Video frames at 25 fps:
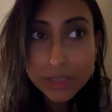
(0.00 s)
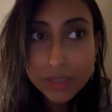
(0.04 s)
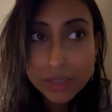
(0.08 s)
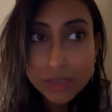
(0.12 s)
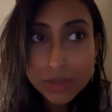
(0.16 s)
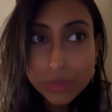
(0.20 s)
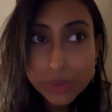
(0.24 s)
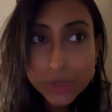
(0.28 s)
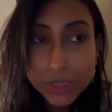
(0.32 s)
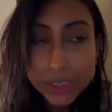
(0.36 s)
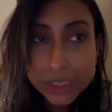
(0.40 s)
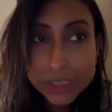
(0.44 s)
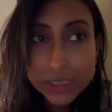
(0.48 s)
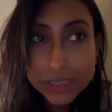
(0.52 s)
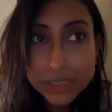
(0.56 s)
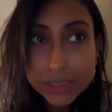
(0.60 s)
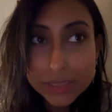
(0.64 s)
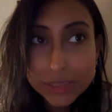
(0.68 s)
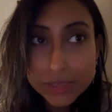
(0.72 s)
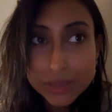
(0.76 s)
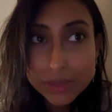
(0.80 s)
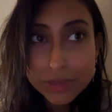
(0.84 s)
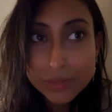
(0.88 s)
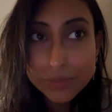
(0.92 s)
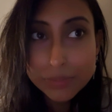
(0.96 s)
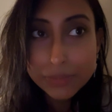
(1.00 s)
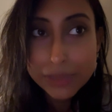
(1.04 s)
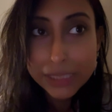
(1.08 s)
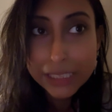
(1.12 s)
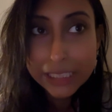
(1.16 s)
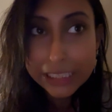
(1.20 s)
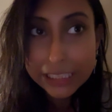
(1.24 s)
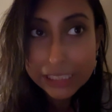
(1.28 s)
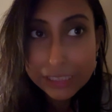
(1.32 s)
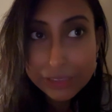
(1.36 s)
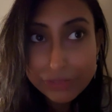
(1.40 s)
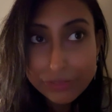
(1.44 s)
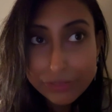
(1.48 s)
with this
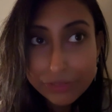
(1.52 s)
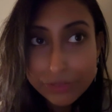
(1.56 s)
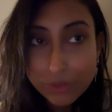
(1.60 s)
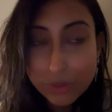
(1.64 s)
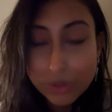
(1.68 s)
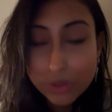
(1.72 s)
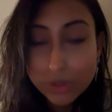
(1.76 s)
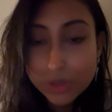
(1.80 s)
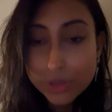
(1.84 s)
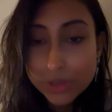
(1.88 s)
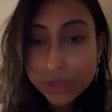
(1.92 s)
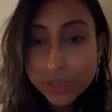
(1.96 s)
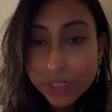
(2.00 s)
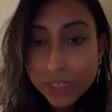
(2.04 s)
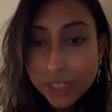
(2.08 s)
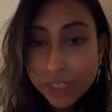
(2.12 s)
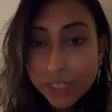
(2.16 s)
belief or